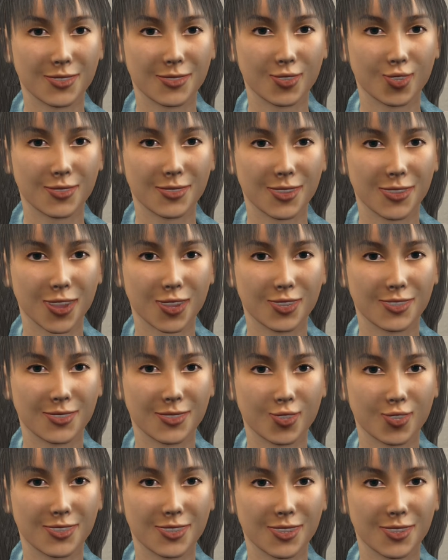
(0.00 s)
Notice there is
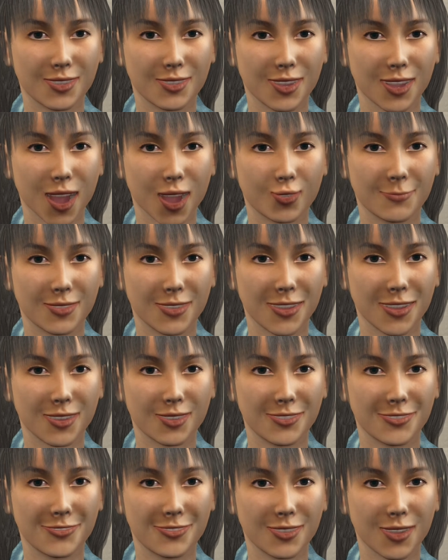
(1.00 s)
no single carbon
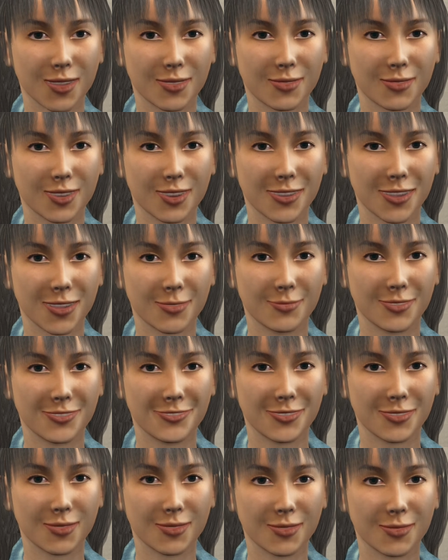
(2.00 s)
alkene,
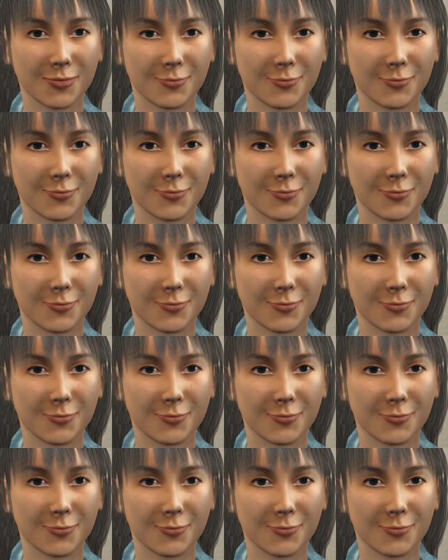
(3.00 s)
namely,